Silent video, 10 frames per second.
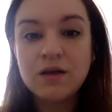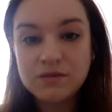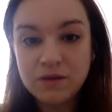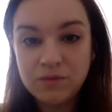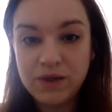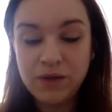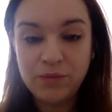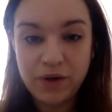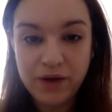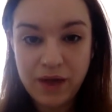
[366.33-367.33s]
some being
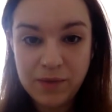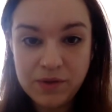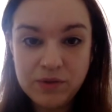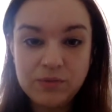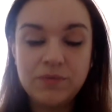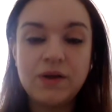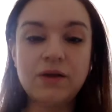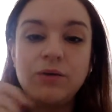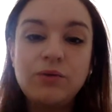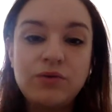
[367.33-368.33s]
biochemical, but
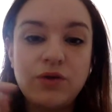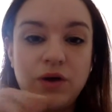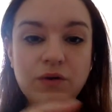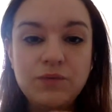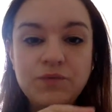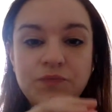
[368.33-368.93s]
also